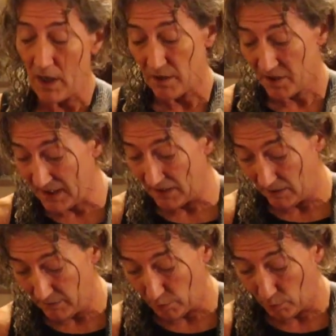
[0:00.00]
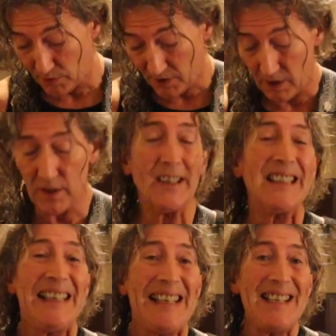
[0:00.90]
still, of course, on a
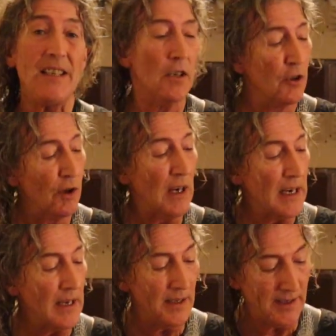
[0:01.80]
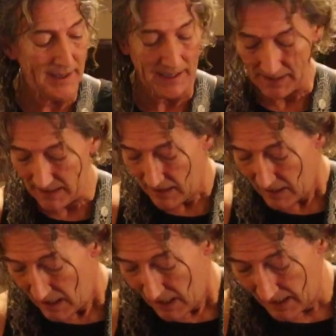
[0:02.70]
clean, dry setting,
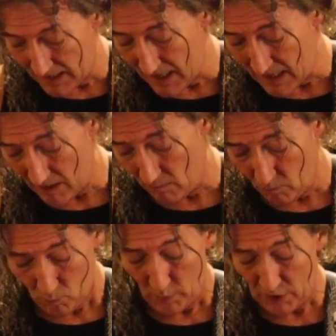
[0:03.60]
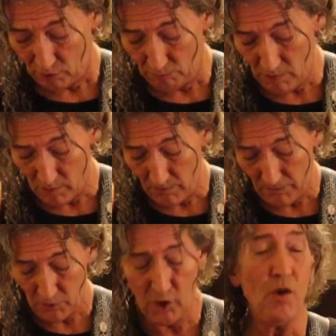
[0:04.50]
and now we shall move
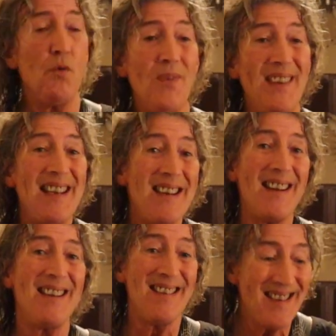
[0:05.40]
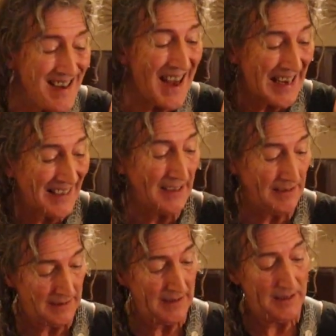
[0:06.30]
to the neck
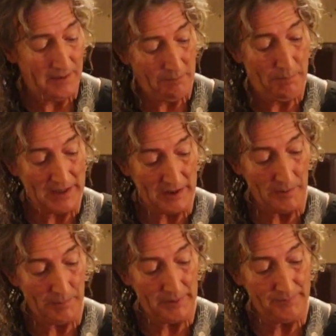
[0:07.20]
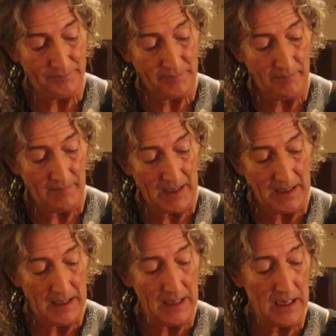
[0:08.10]
pickup.
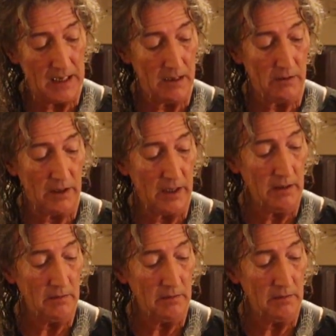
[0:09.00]
Okay.